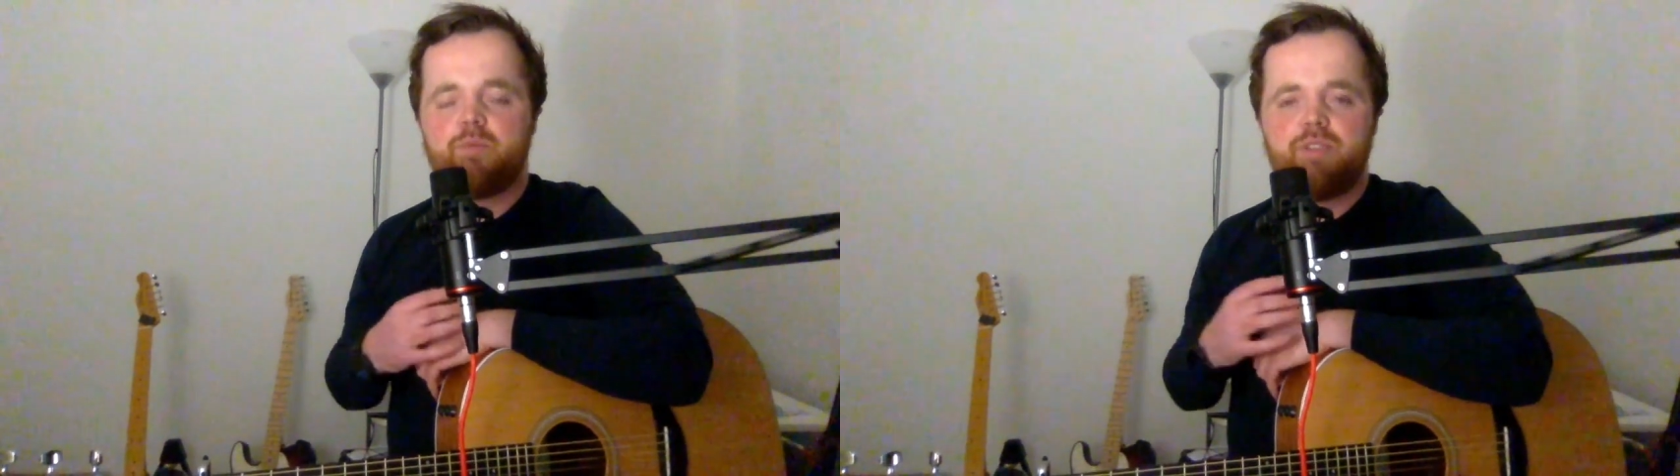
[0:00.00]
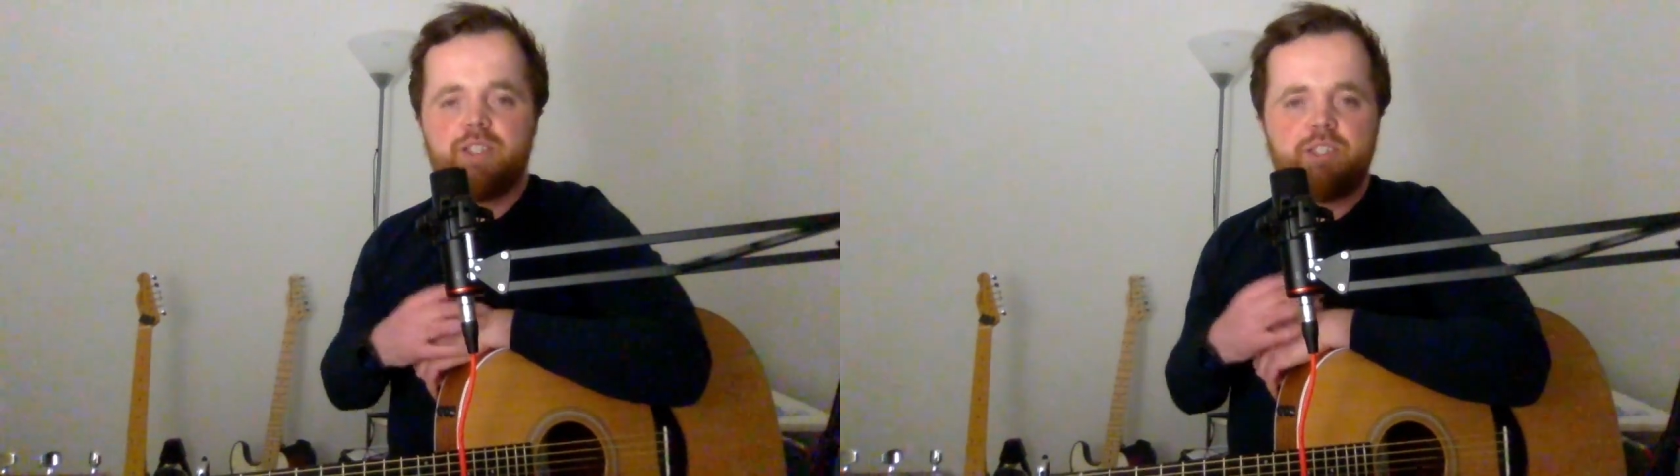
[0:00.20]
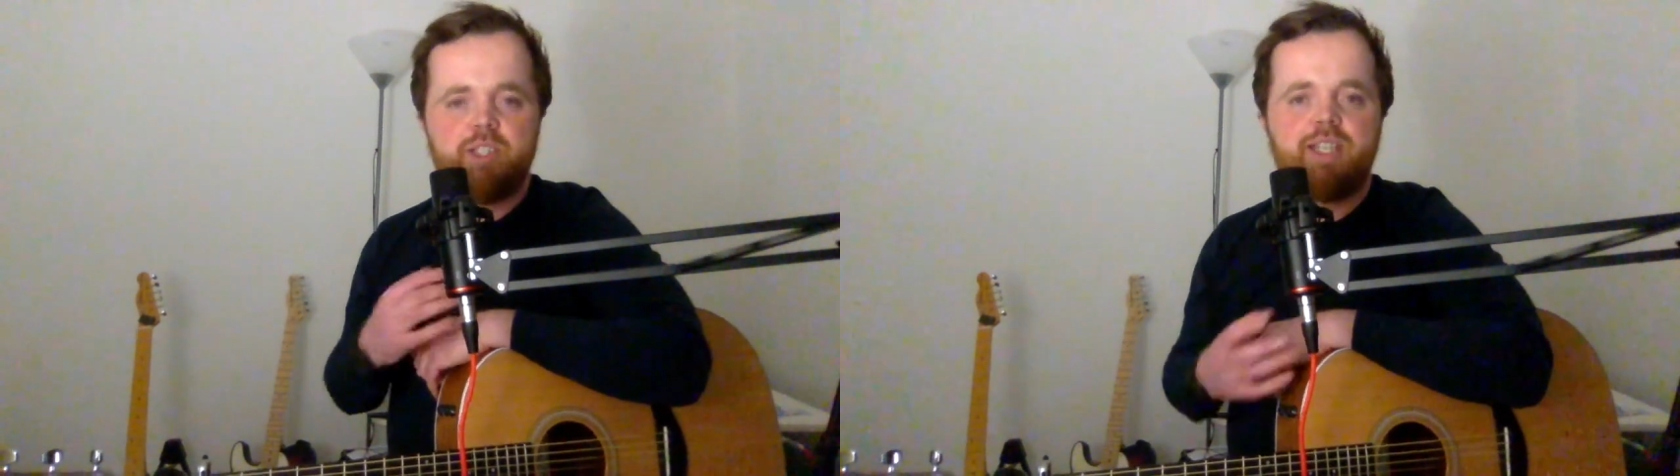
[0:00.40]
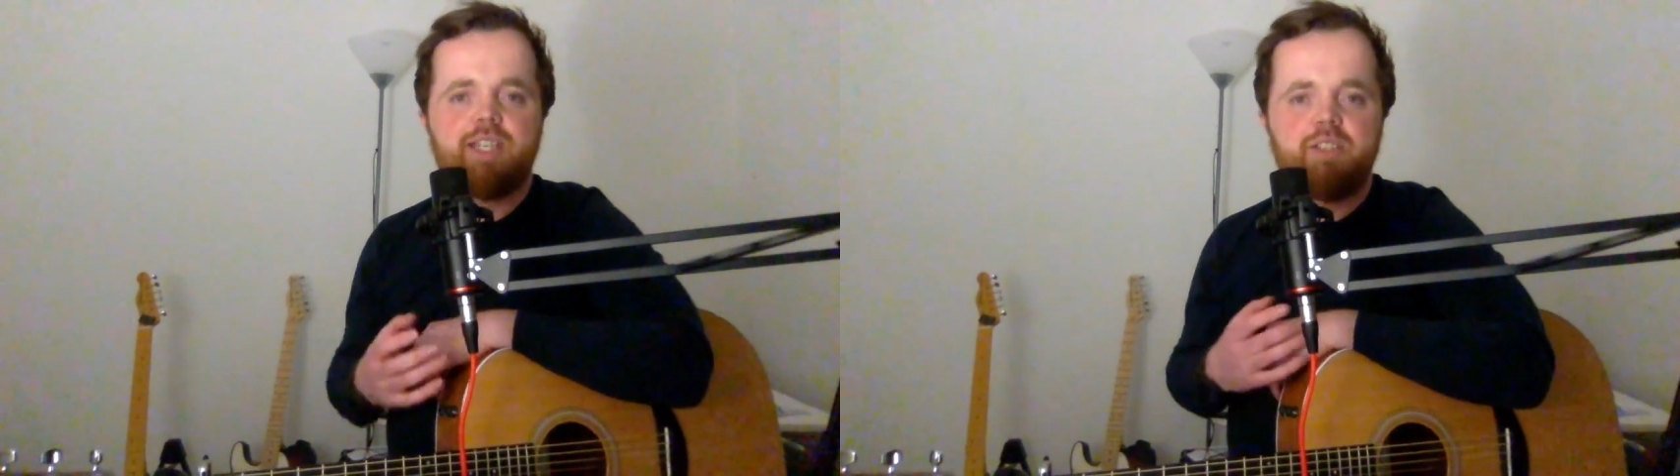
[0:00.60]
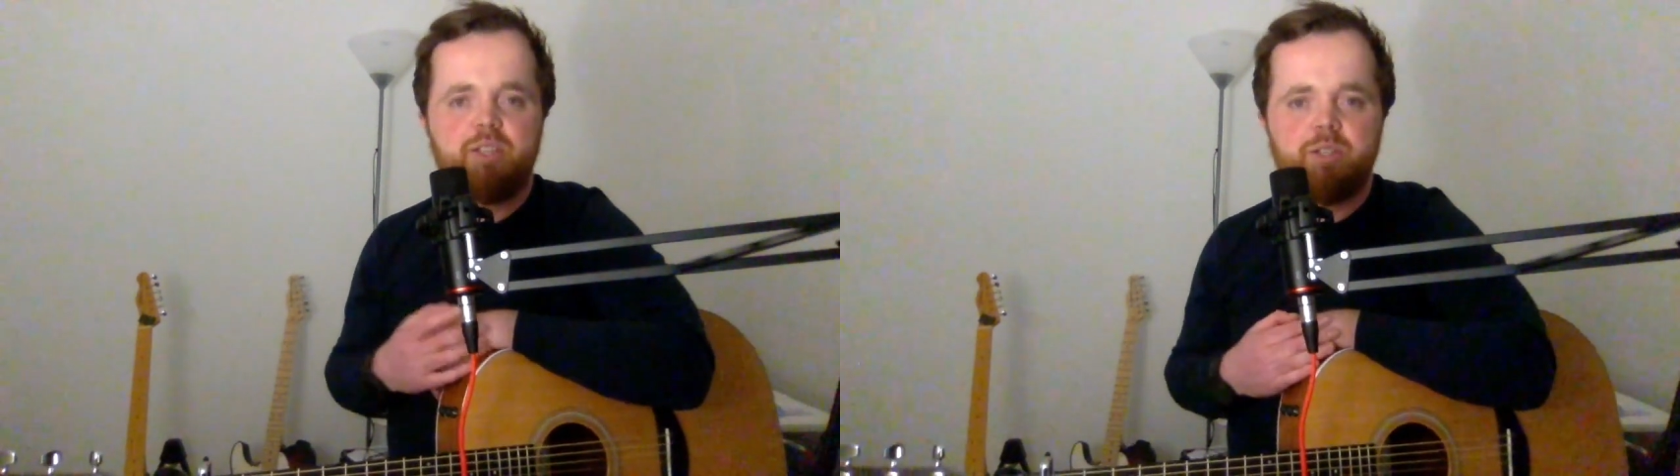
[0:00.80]
that's unique
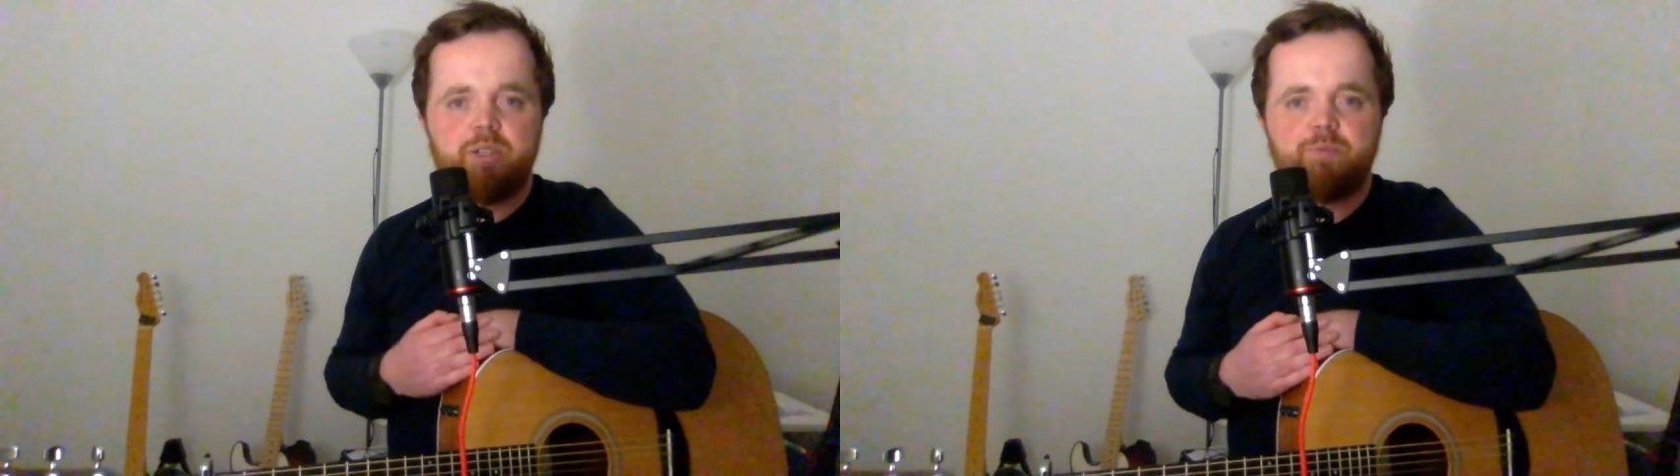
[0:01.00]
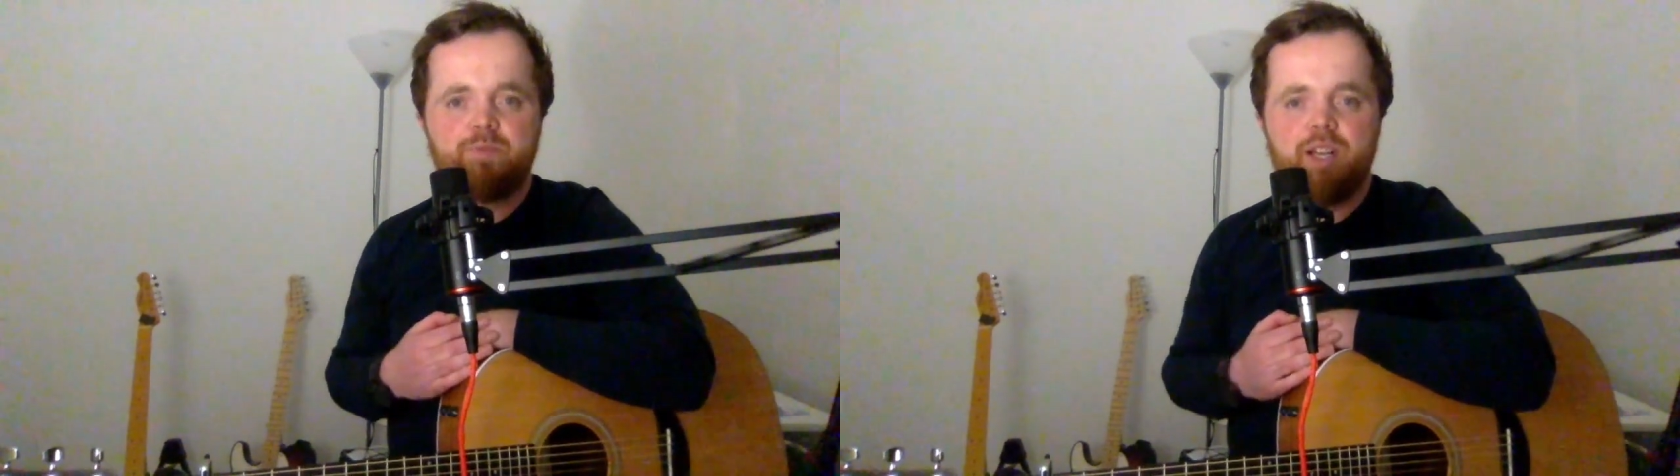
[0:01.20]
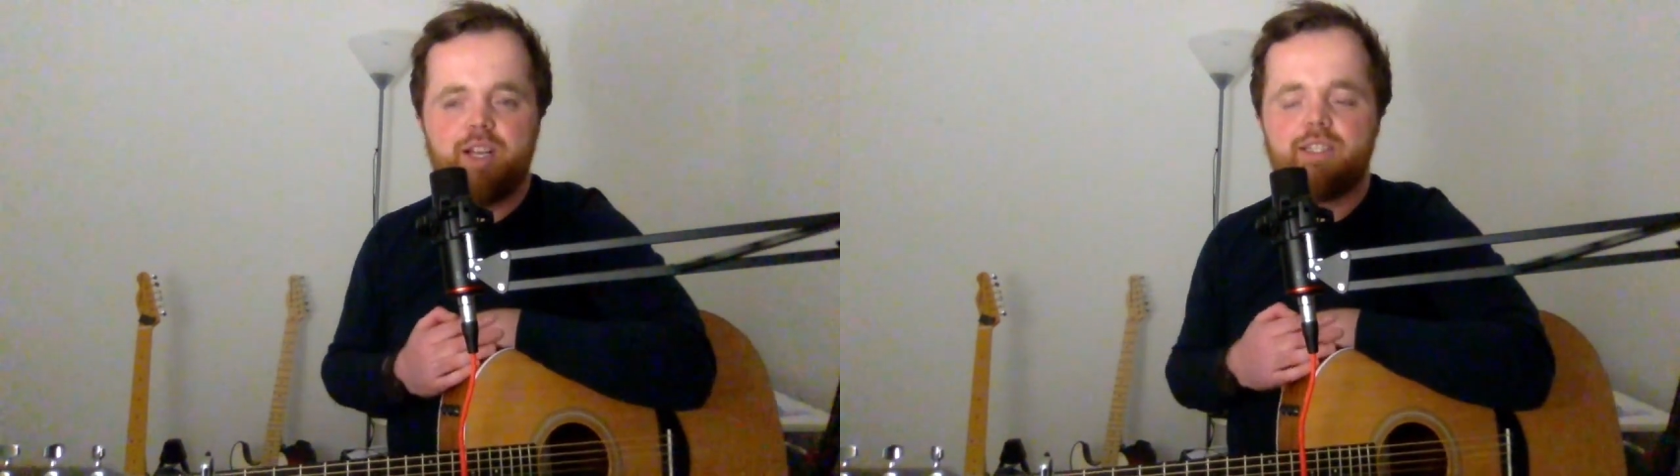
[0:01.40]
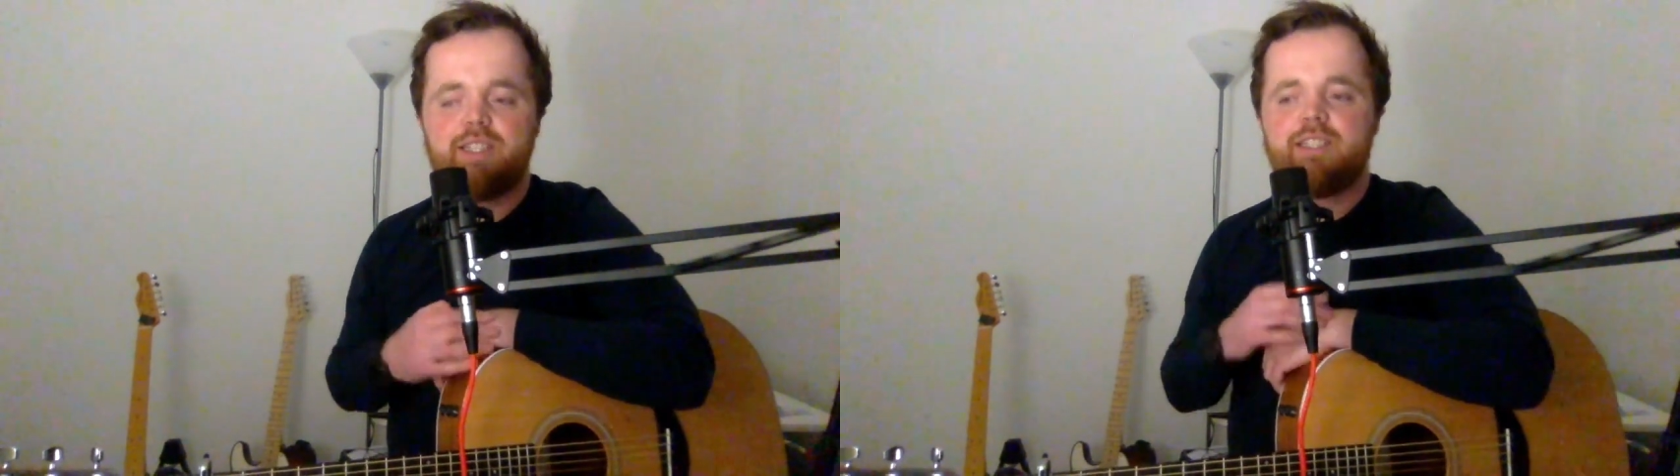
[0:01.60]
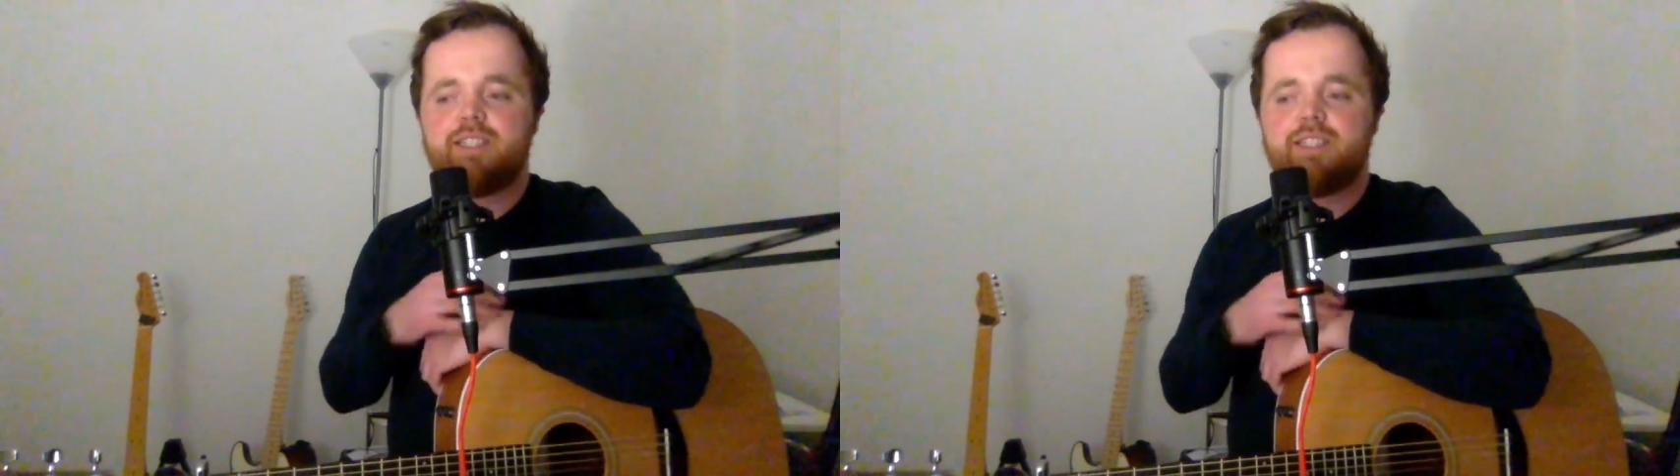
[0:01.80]
to you. And